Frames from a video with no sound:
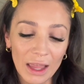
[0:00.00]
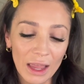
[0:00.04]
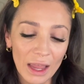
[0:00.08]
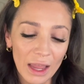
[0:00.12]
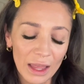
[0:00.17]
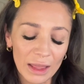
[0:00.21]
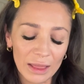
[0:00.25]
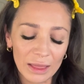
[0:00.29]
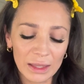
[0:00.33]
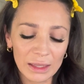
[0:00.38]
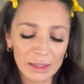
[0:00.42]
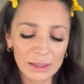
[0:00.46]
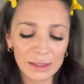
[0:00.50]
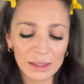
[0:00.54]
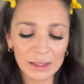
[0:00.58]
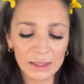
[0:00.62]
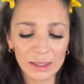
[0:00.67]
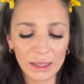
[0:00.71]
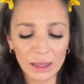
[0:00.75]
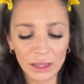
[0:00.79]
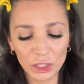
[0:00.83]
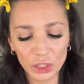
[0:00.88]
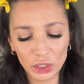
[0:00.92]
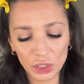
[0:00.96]
And this is
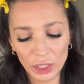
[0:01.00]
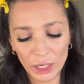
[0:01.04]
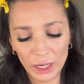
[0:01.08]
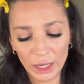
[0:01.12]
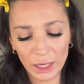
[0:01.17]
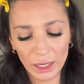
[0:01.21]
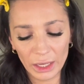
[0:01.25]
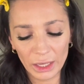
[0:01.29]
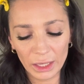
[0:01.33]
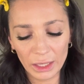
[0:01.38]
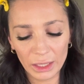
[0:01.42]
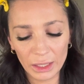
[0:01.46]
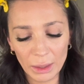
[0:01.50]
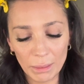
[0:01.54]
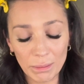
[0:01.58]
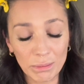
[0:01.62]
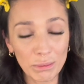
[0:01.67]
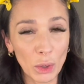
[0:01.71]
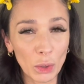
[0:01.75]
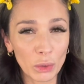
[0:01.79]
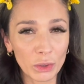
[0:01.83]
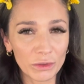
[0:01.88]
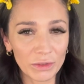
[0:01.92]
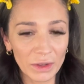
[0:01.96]
in the shade
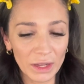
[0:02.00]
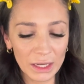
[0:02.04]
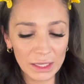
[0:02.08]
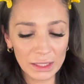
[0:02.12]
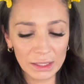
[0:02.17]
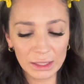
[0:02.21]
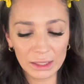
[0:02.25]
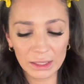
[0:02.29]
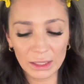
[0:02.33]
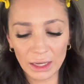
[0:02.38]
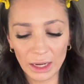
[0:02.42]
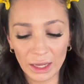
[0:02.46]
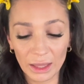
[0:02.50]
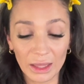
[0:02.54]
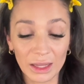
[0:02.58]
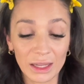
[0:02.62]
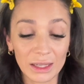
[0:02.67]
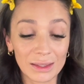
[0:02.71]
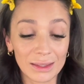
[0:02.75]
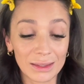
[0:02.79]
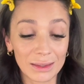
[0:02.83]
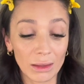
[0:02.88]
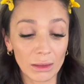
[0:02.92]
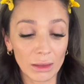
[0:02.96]
Motivate. I think
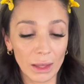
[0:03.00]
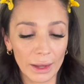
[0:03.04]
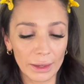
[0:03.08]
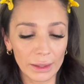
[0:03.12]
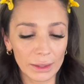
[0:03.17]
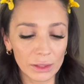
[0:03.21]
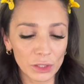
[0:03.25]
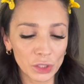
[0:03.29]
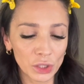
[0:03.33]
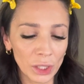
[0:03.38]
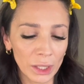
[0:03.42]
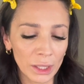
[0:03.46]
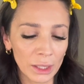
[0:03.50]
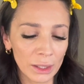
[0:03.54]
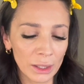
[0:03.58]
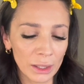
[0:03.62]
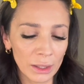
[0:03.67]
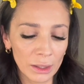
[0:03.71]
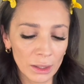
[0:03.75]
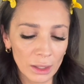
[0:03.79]
it's the lightest shade.